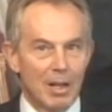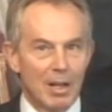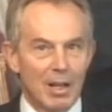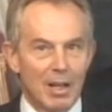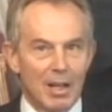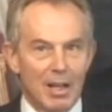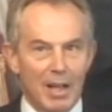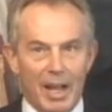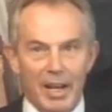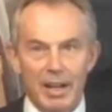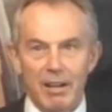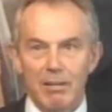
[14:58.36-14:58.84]

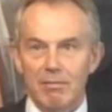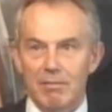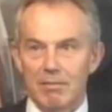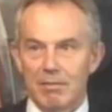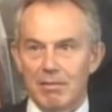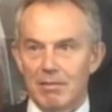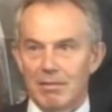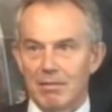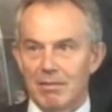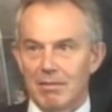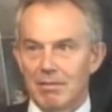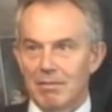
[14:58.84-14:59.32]
I don't
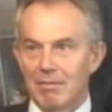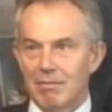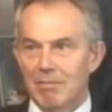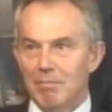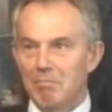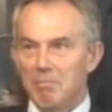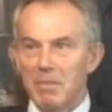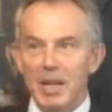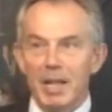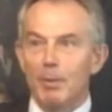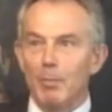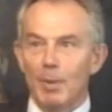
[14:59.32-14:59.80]

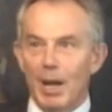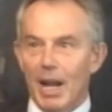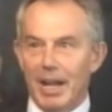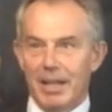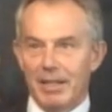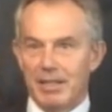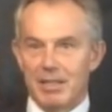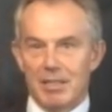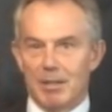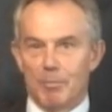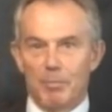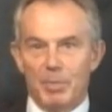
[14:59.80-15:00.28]

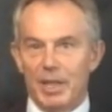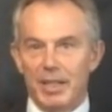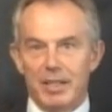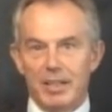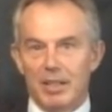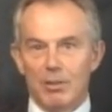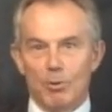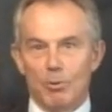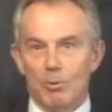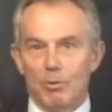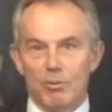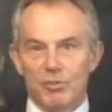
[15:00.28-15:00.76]
minimize the
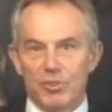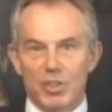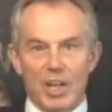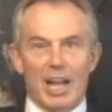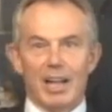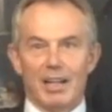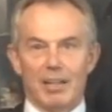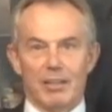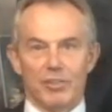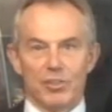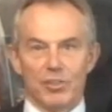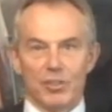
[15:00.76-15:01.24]
political
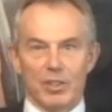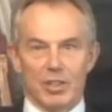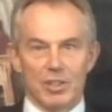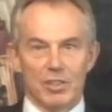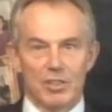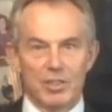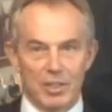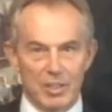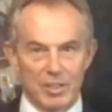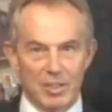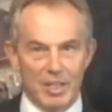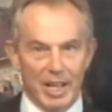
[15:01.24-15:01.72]
challenges
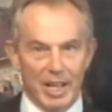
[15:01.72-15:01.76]
because they're